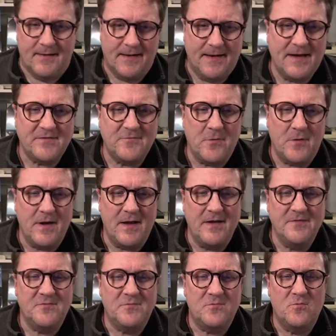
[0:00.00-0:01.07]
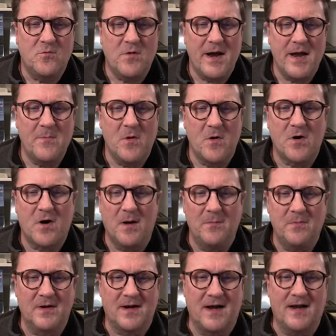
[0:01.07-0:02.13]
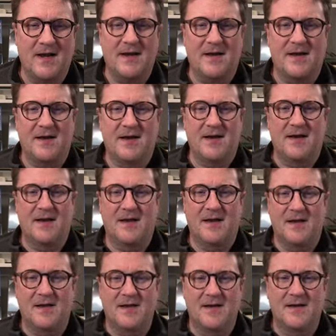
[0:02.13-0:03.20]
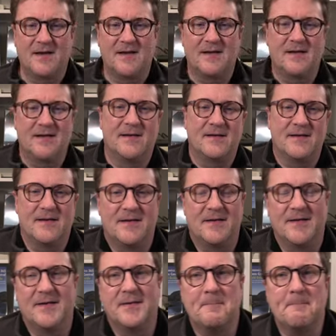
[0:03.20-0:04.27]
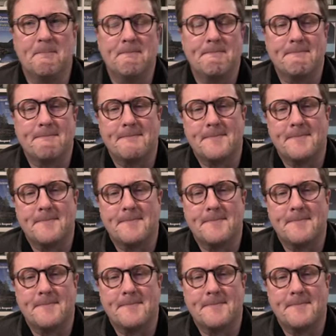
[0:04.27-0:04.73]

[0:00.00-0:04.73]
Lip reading: next one is way more complicated. Don't